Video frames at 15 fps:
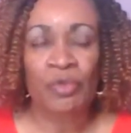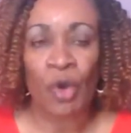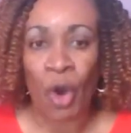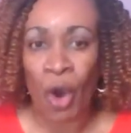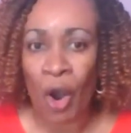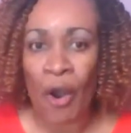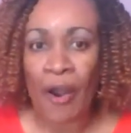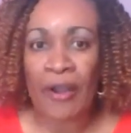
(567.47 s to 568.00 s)

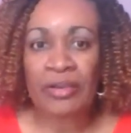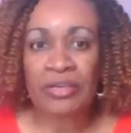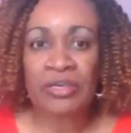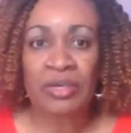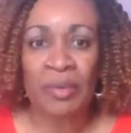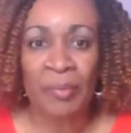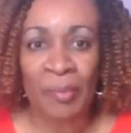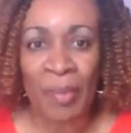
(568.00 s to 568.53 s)

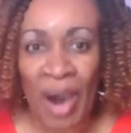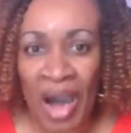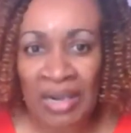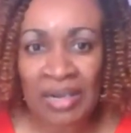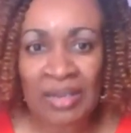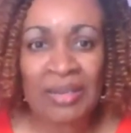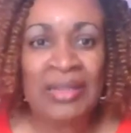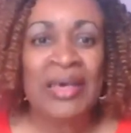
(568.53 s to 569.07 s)
card
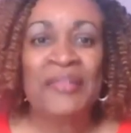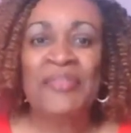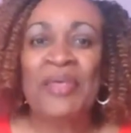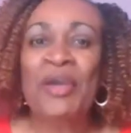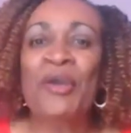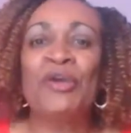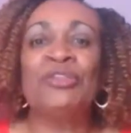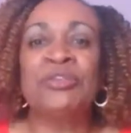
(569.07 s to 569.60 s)
model.
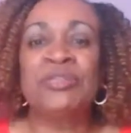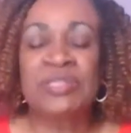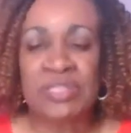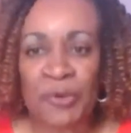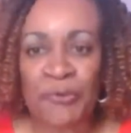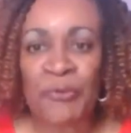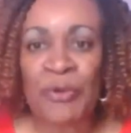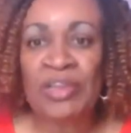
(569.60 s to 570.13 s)
There are just
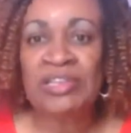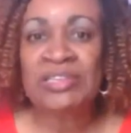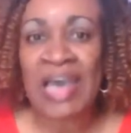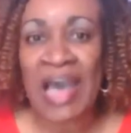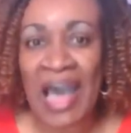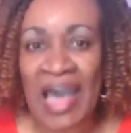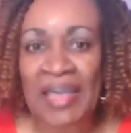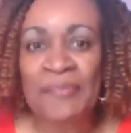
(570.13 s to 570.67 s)
different
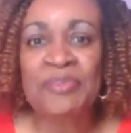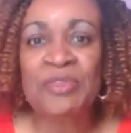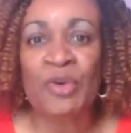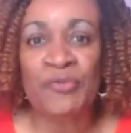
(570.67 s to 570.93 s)
types